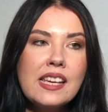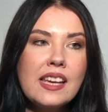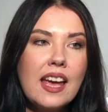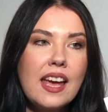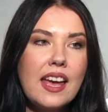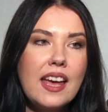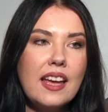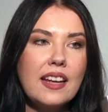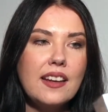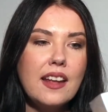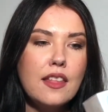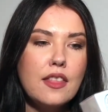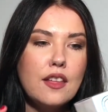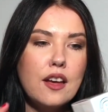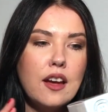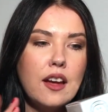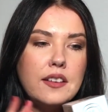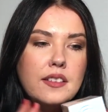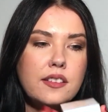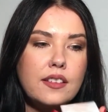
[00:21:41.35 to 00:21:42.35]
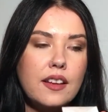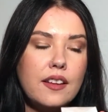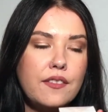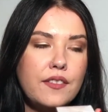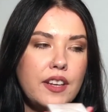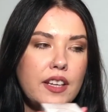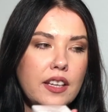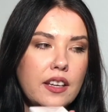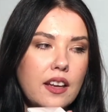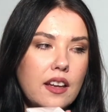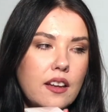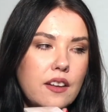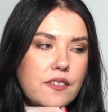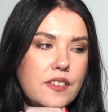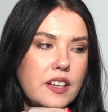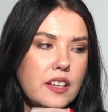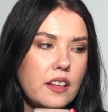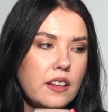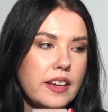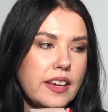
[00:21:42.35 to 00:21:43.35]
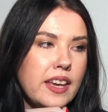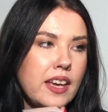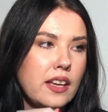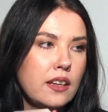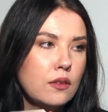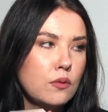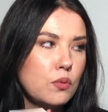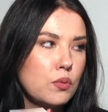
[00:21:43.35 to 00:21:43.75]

And I thought a vanilla candle